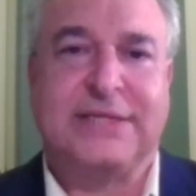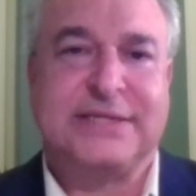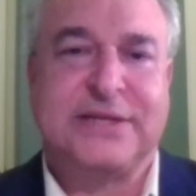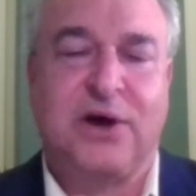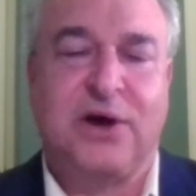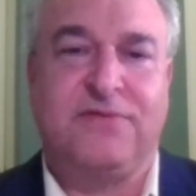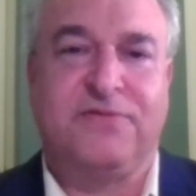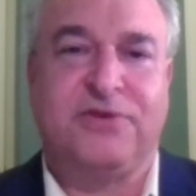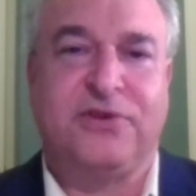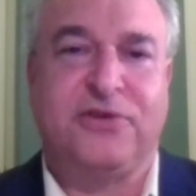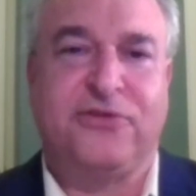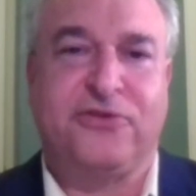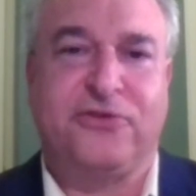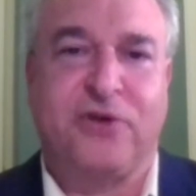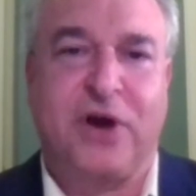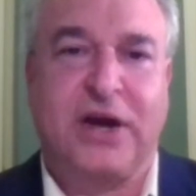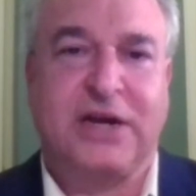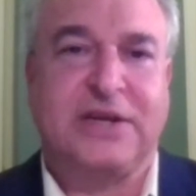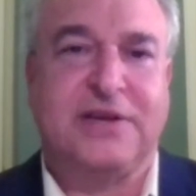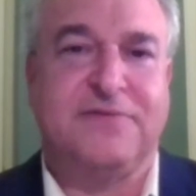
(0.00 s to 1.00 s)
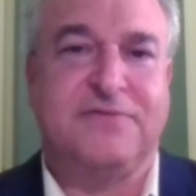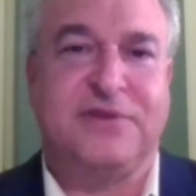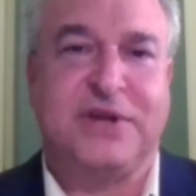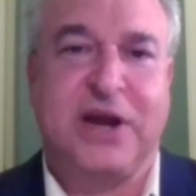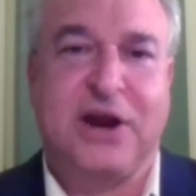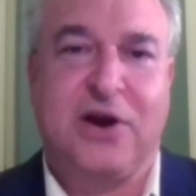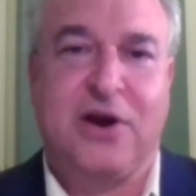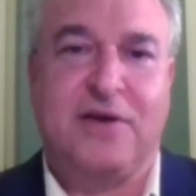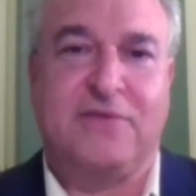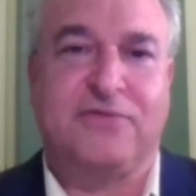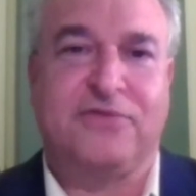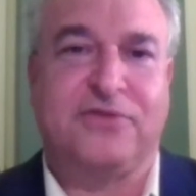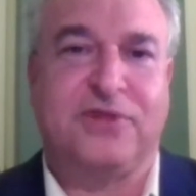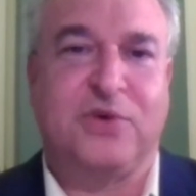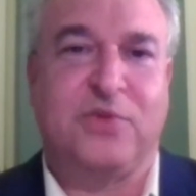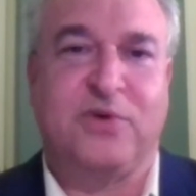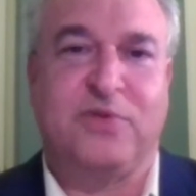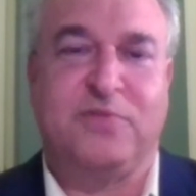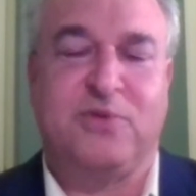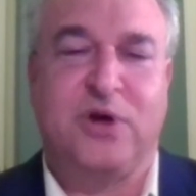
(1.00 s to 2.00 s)
self-destructive tariffs
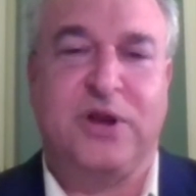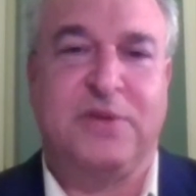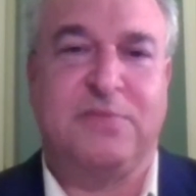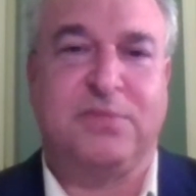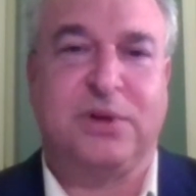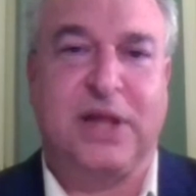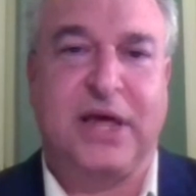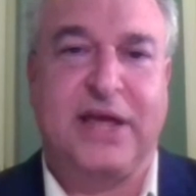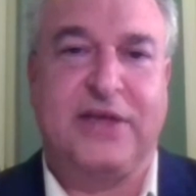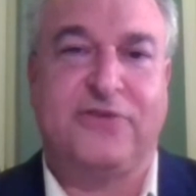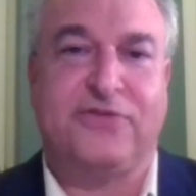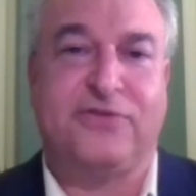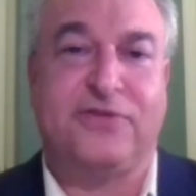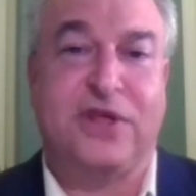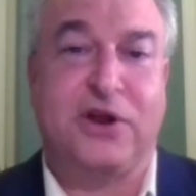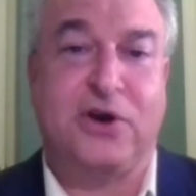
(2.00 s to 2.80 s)
that we put in place